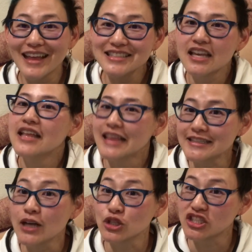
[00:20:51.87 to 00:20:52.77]
that's
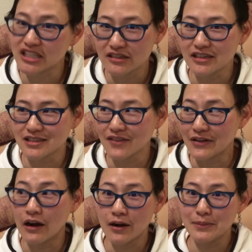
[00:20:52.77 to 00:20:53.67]
that's how serious of
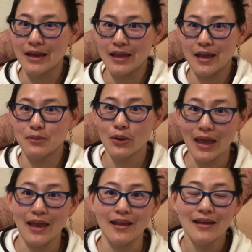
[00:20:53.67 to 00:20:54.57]
an army I am.
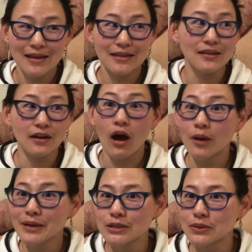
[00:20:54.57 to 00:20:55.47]
Okay, it's on all
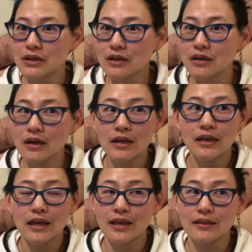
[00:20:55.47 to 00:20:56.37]
my Twitter
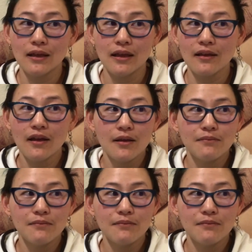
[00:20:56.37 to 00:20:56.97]
and like